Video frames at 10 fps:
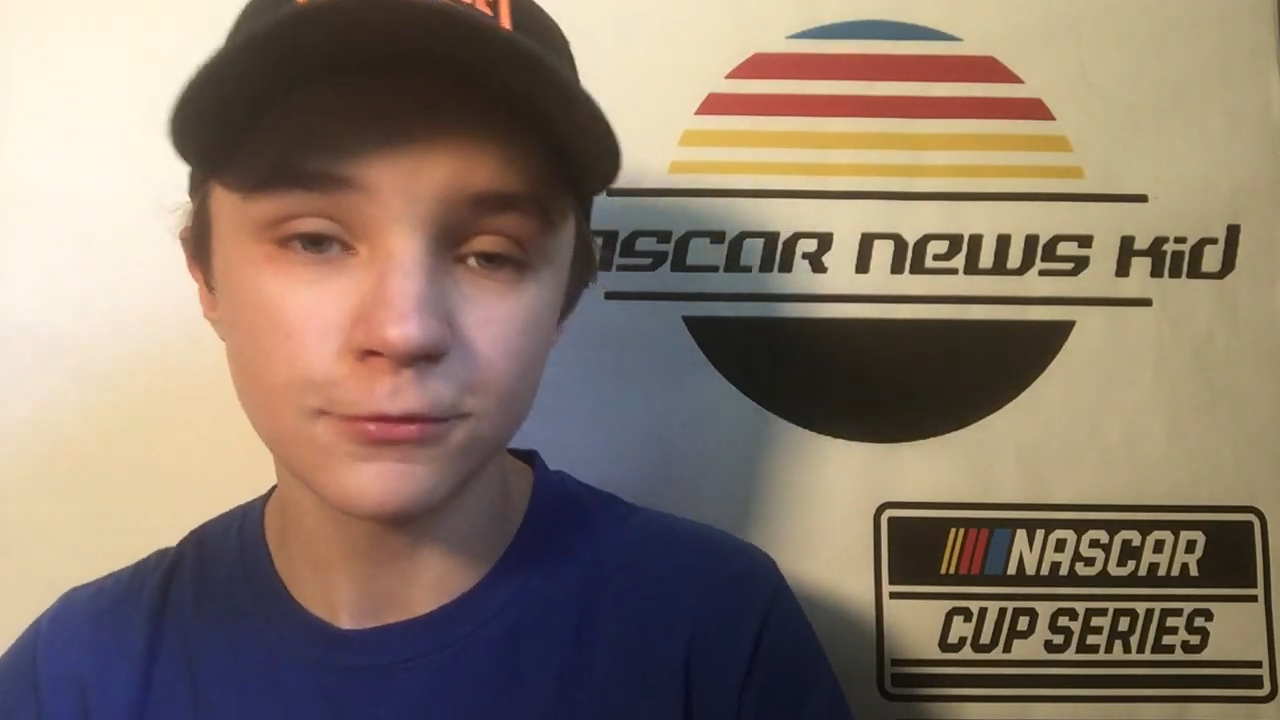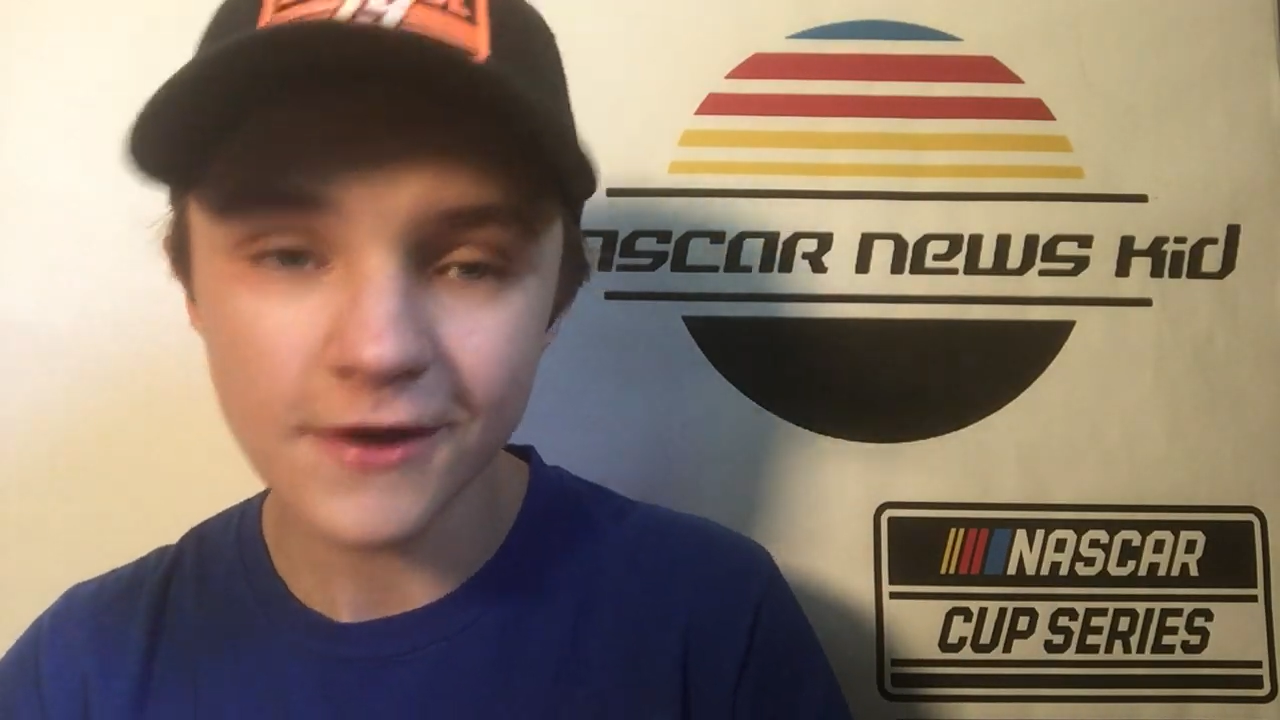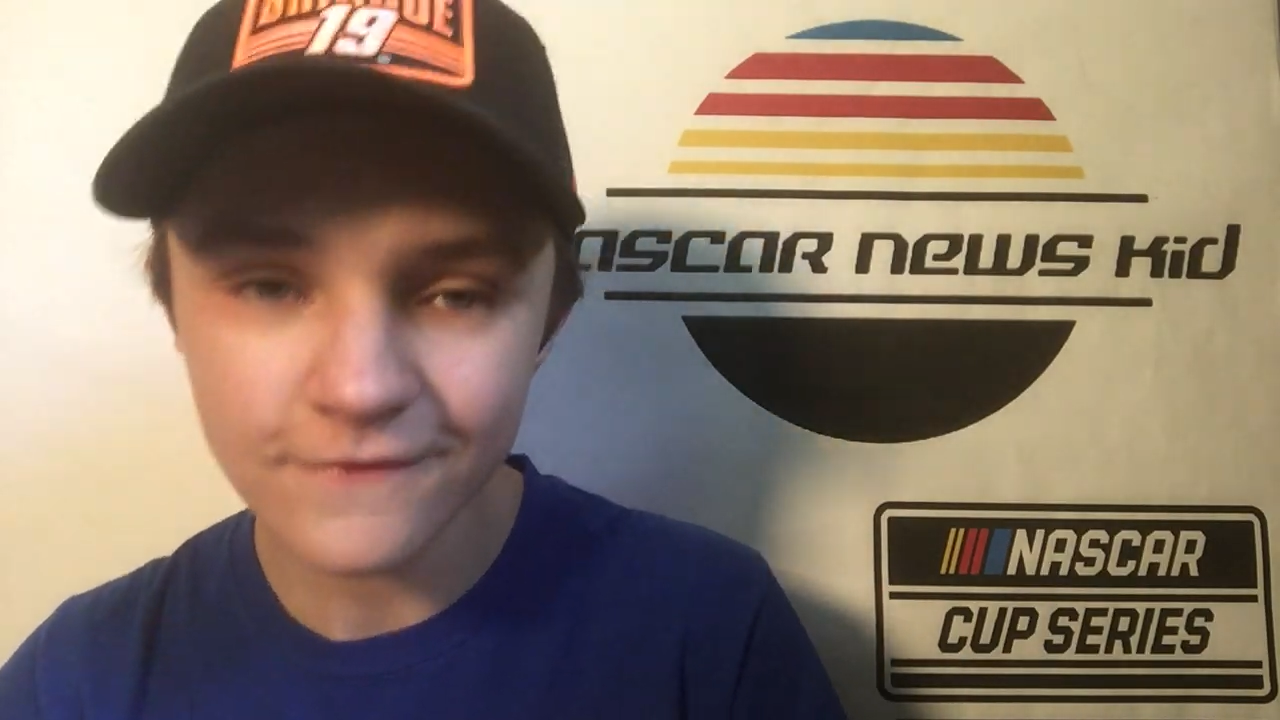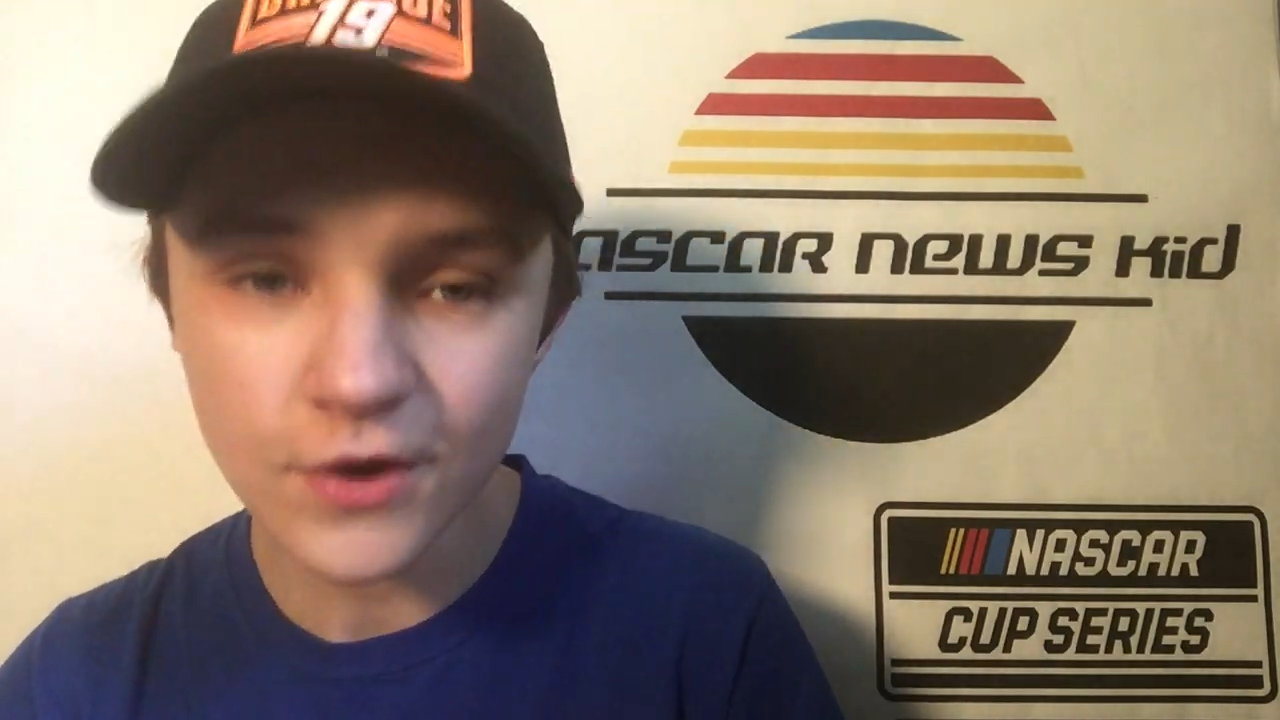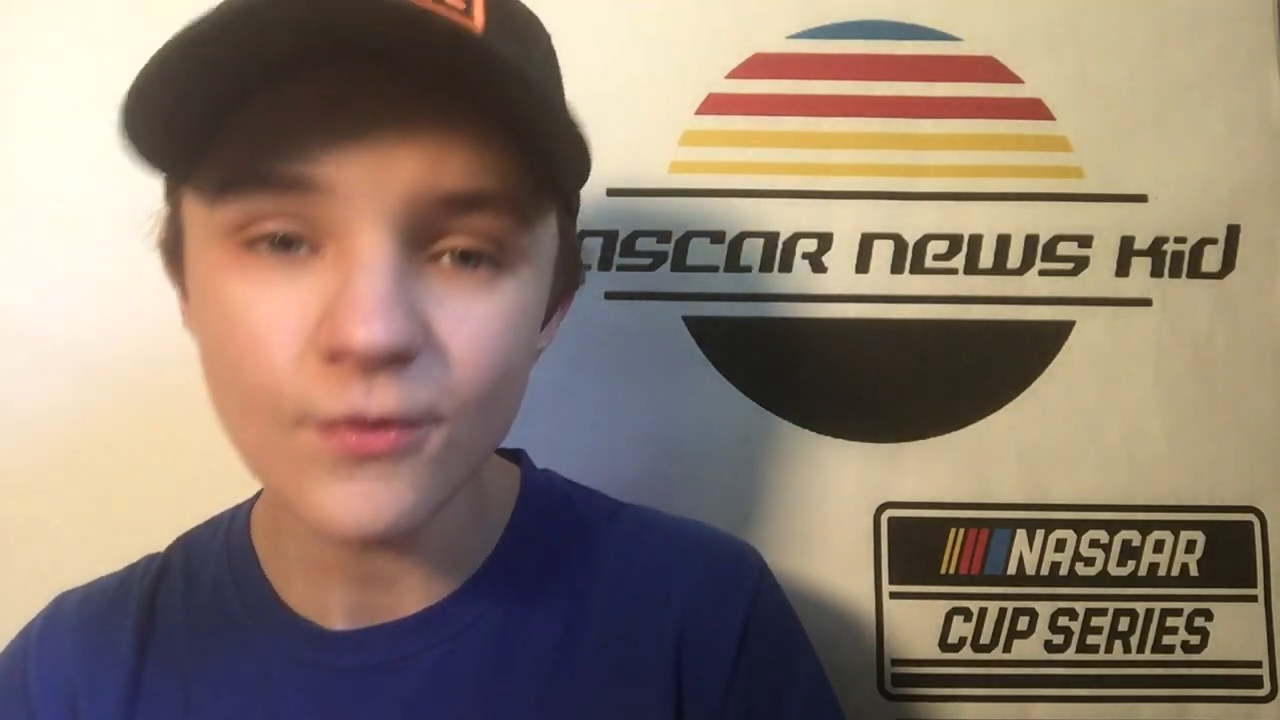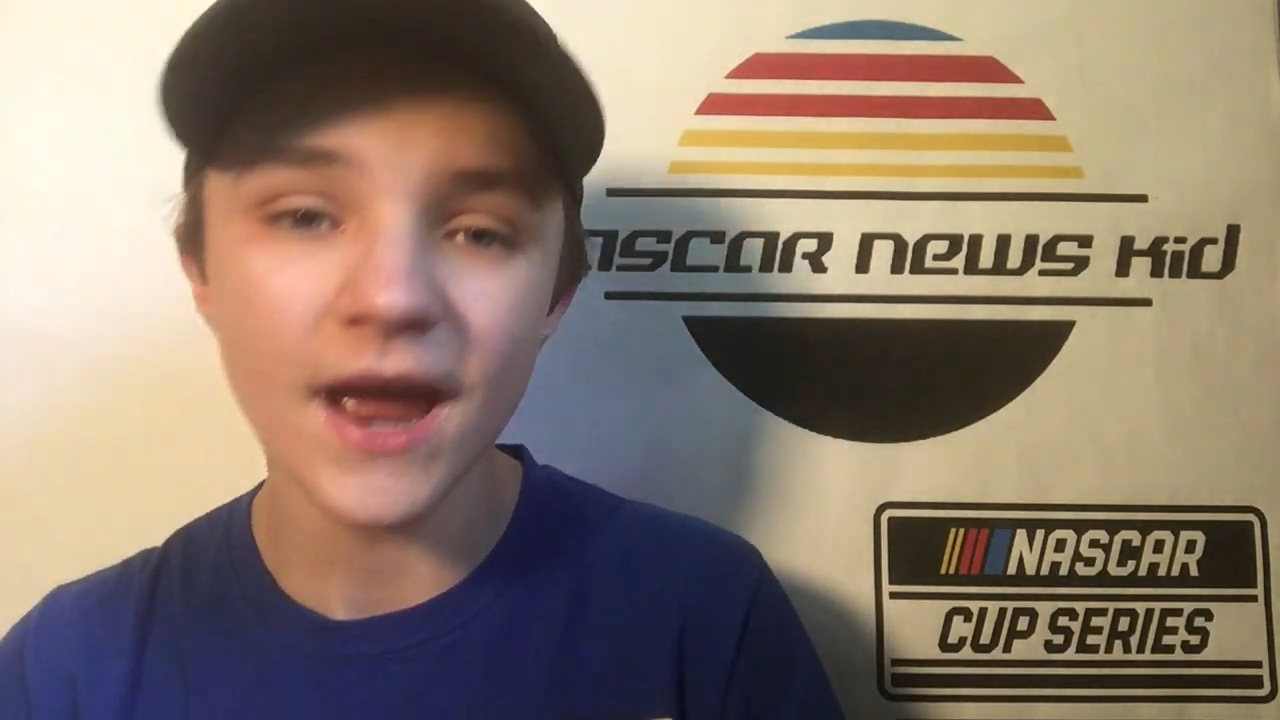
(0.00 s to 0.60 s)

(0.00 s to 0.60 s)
preview,